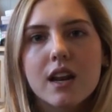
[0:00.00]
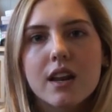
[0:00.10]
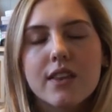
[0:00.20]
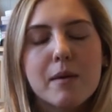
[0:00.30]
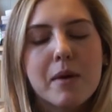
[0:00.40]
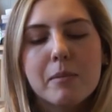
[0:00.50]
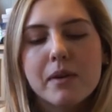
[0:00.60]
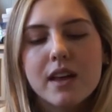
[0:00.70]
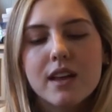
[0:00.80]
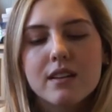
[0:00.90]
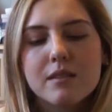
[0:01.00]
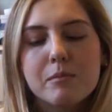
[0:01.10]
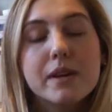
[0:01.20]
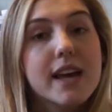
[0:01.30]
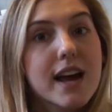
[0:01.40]
That might be it.
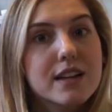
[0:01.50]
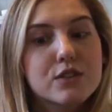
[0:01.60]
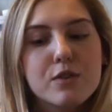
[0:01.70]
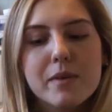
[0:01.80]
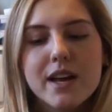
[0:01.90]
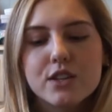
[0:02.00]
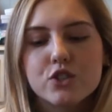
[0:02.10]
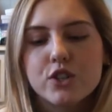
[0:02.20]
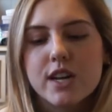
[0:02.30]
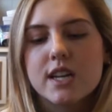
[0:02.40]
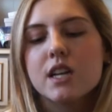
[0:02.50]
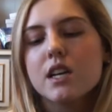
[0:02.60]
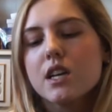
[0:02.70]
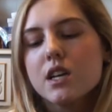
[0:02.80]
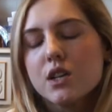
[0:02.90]
But yeah, it's for my estrogen.
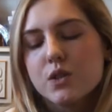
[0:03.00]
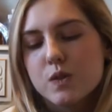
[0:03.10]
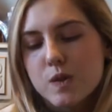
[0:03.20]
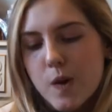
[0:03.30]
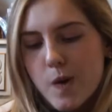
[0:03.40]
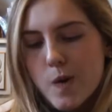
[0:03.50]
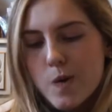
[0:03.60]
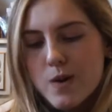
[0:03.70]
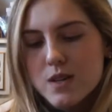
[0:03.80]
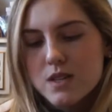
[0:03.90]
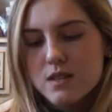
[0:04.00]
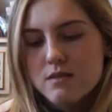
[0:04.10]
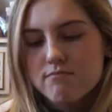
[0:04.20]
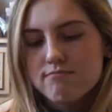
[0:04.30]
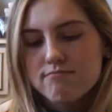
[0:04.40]
So
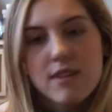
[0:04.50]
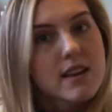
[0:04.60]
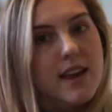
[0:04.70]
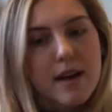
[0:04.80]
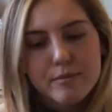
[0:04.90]
yeah.